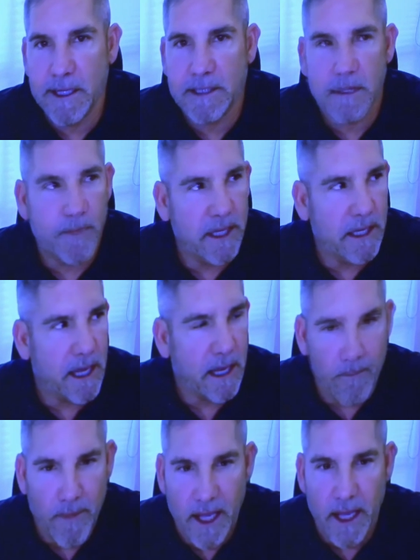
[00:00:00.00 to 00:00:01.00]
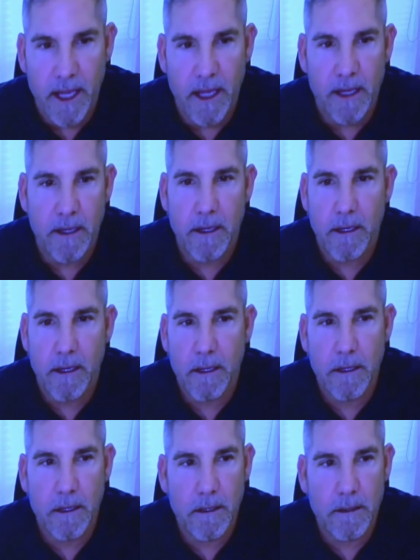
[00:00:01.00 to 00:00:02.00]
to be a man,
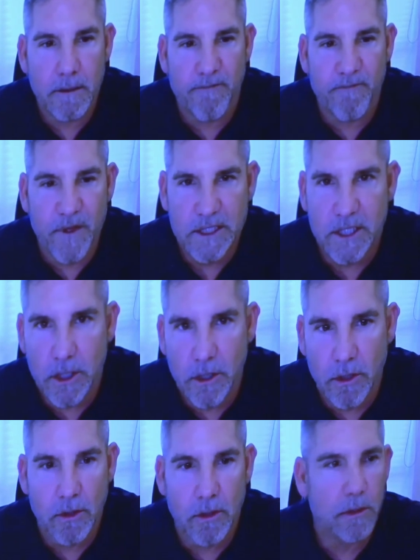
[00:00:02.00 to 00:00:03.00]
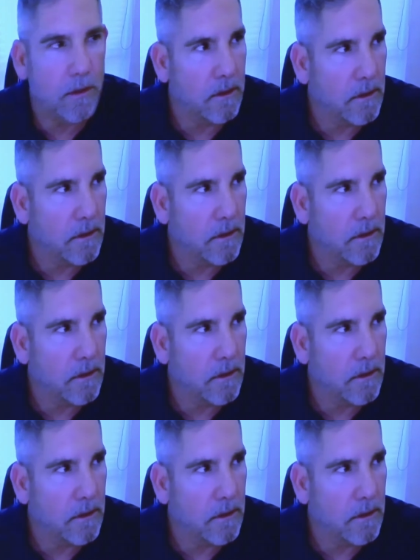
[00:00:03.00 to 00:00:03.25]
the physical,